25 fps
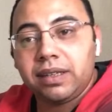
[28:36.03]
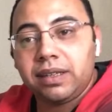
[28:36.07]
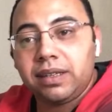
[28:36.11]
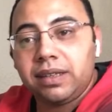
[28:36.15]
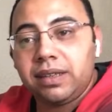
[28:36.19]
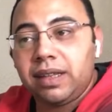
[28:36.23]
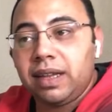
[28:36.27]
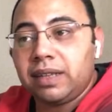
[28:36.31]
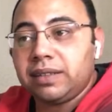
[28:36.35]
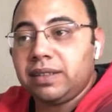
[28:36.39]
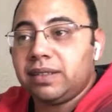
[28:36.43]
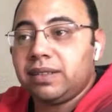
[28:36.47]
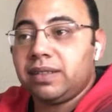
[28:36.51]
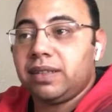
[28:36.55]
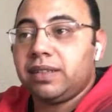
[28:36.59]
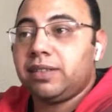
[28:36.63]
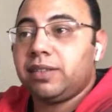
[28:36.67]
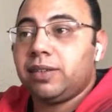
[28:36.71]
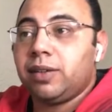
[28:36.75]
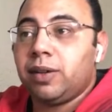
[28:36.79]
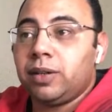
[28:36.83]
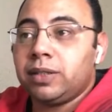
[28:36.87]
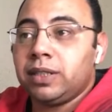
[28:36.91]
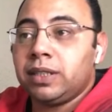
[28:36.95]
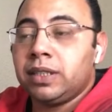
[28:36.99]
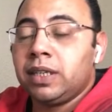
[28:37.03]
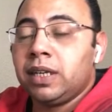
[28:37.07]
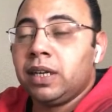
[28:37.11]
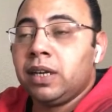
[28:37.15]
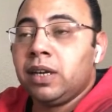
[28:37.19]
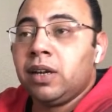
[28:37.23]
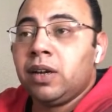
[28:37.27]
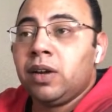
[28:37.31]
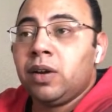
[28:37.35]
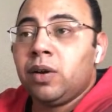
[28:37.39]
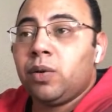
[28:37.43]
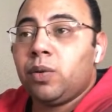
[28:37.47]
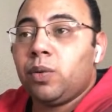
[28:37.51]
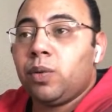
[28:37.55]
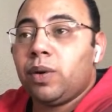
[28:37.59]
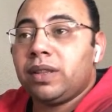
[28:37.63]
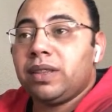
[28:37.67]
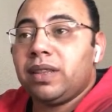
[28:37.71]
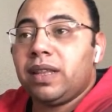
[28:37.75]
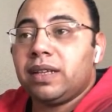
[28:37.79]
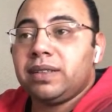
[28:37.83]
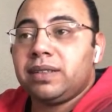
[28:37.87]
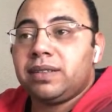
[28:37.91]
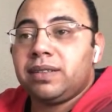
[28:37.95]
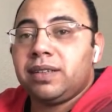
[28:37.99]
The resistor,
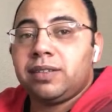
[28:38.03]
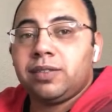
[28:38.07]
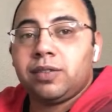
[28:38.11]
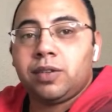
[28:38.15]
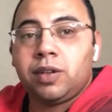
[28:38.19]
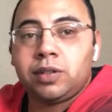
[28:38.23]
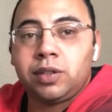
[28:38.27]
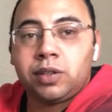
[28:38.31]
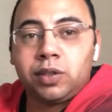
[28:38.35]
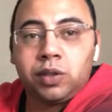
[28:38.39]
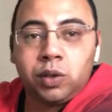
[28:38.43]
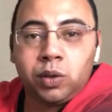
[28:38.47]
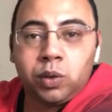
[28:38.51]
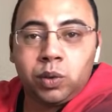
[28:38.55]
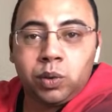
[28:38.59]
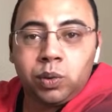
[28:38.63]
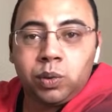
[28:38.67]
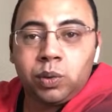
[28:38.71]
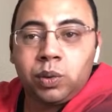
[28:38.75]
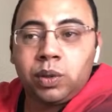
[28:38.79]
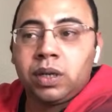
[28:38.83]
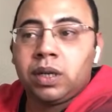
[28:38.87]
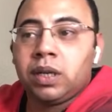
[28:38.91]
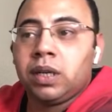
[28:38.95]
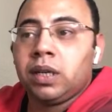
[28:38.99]
what the resistor do.